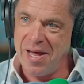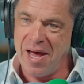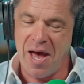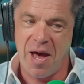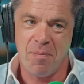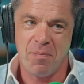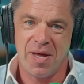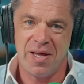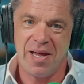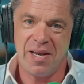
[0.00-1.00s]
And
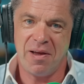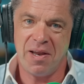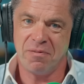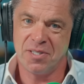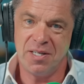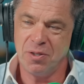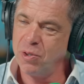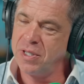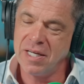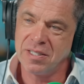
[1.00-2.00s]
I've seen
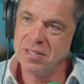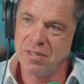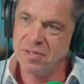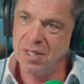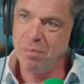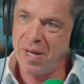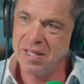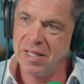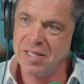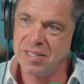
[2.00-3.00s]
good lessons, I've seen
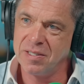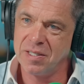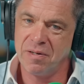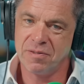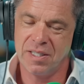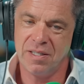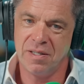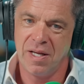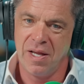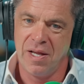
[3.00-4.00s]
bad lessons, and I've seen